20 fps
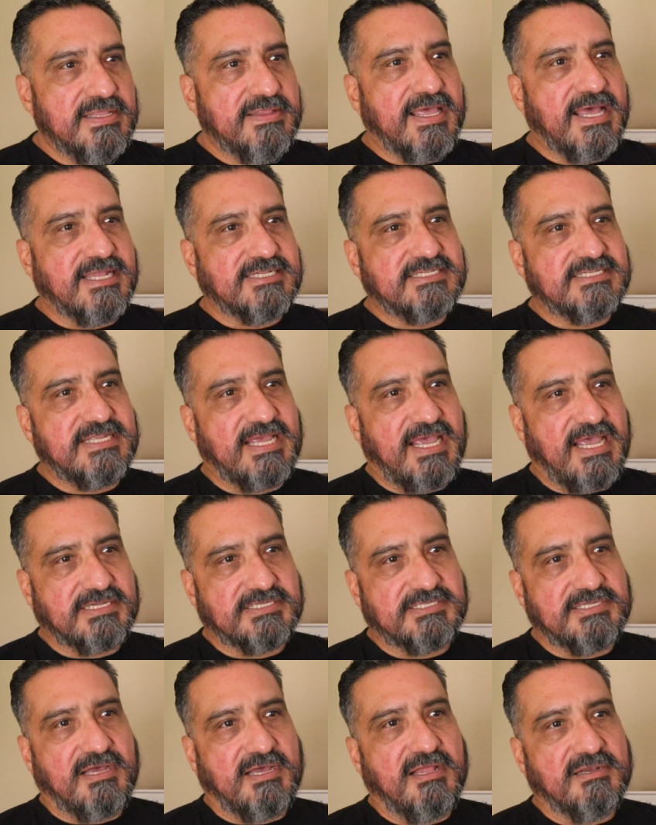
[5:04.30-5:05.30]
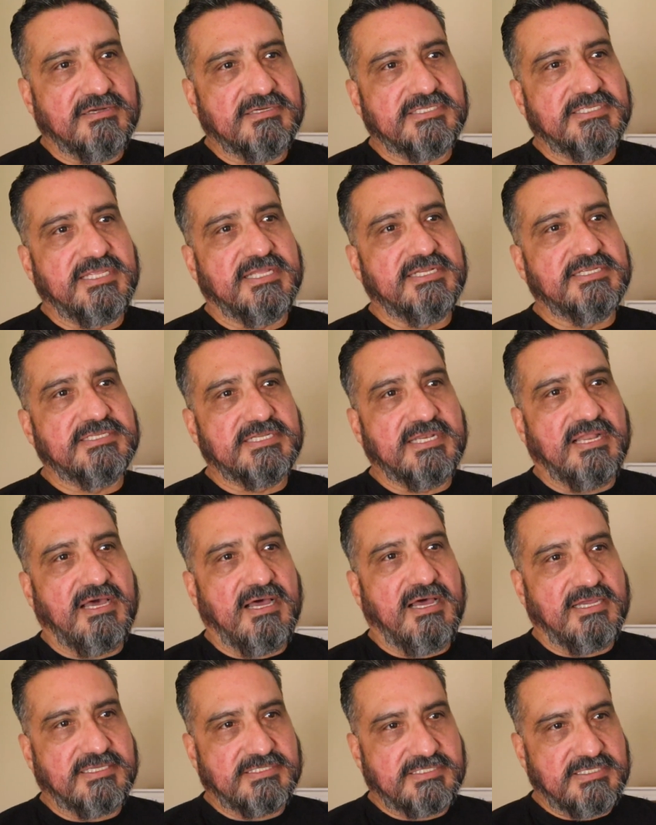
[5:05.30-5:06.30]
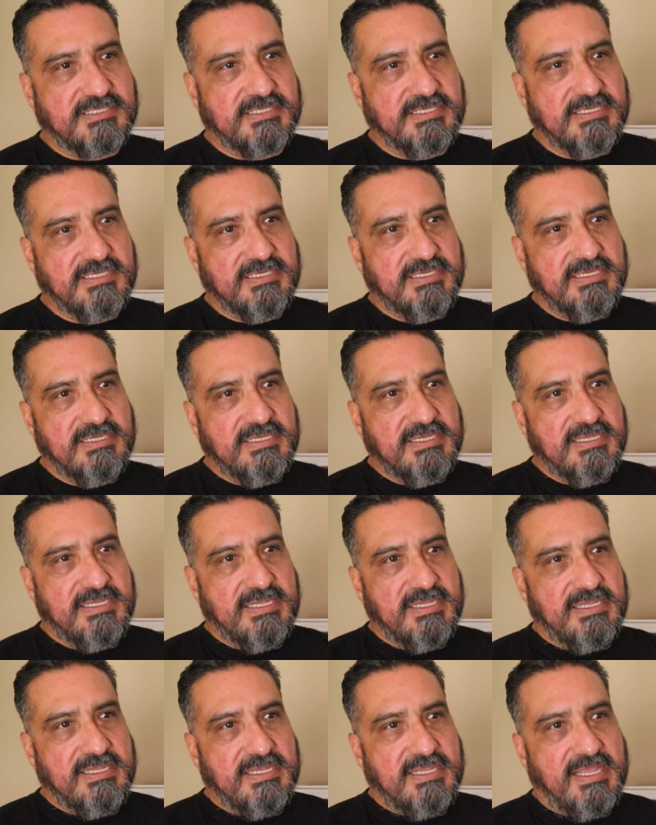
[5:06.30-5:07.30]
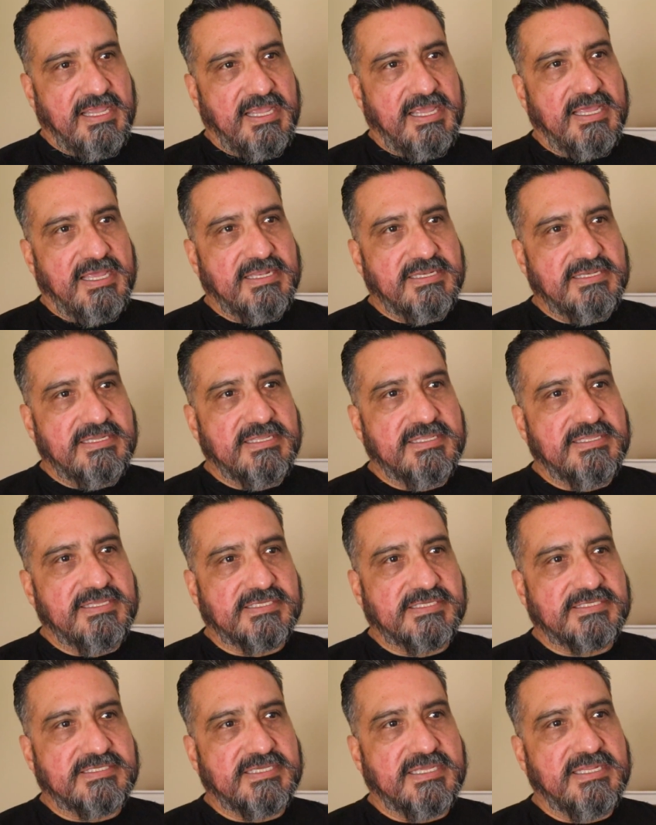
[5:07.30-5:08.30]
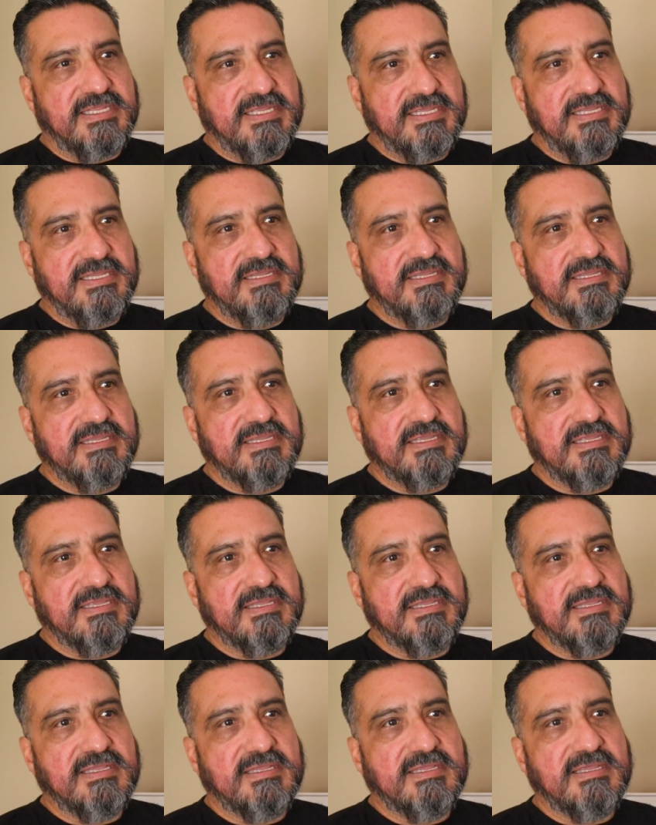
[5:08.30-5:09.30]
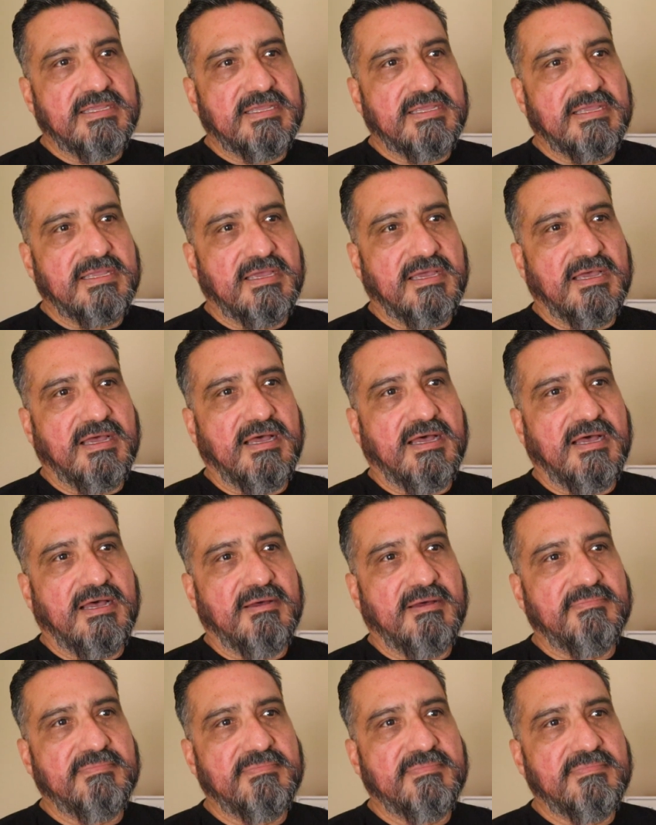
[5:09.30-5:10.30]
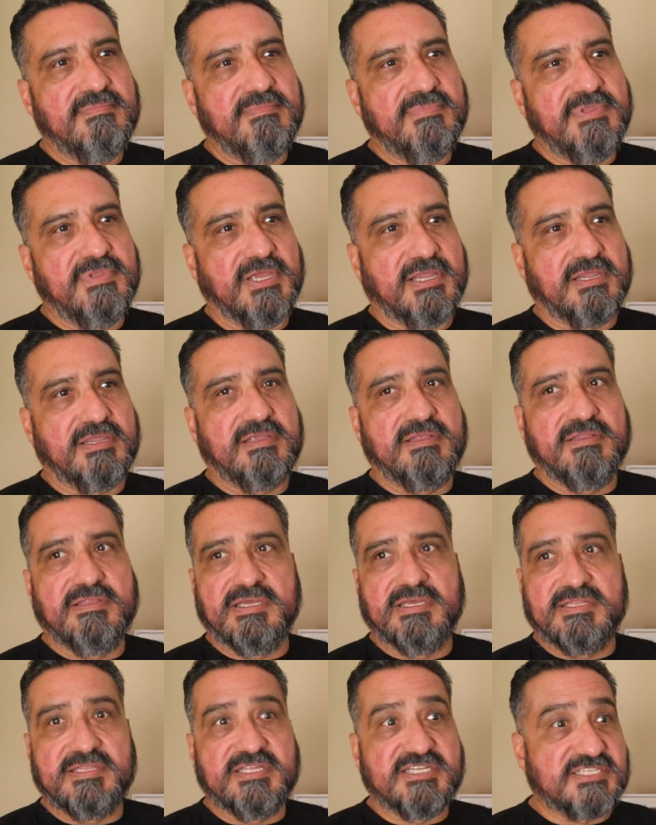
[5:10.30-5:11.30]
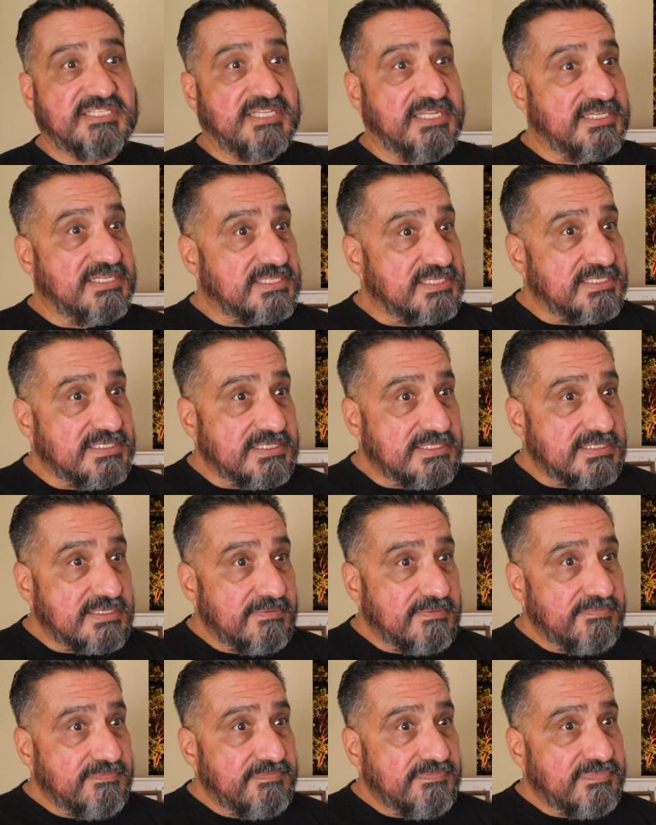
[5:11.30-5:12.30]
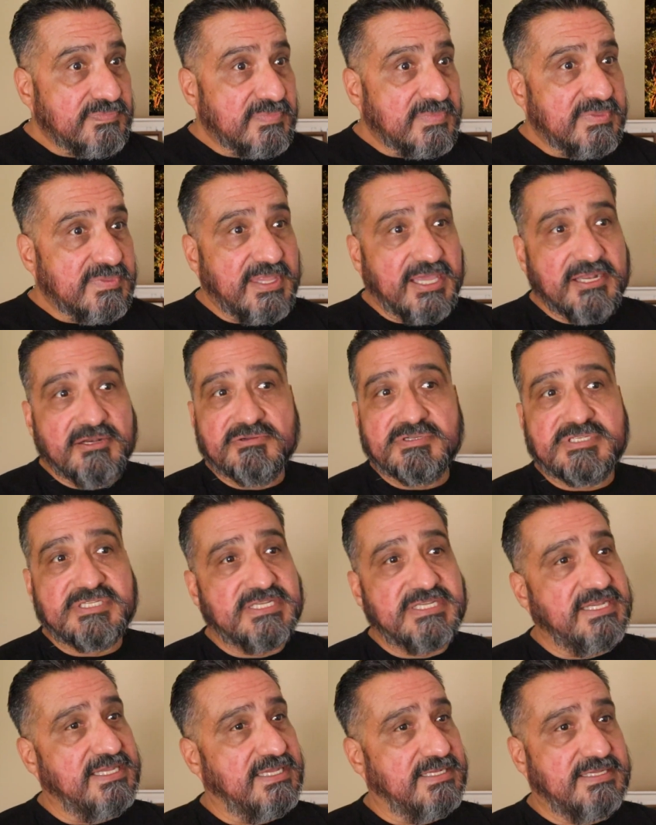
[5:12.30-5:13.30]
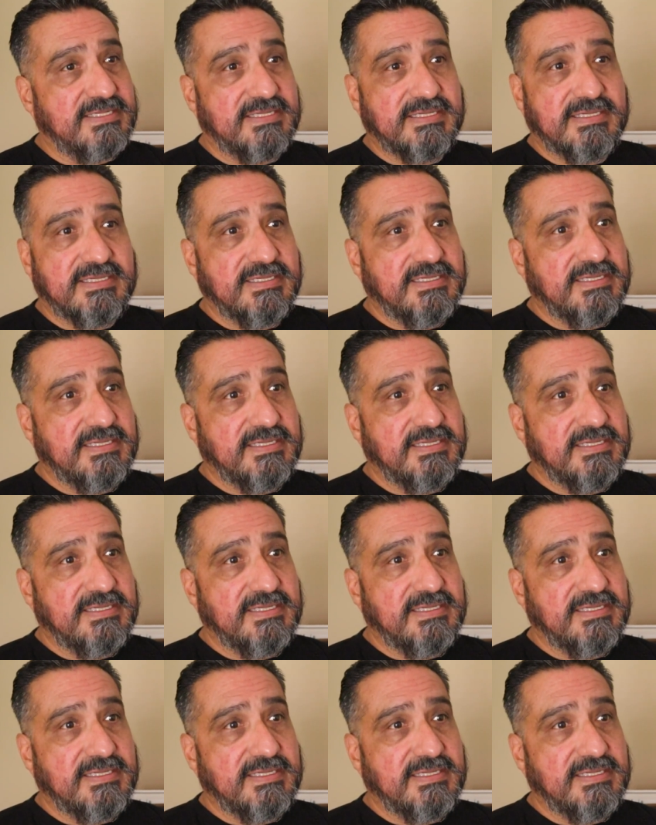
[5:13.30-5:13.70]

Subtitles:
And that's tax dollars that is lost. And the city, the citizens, they don't see it.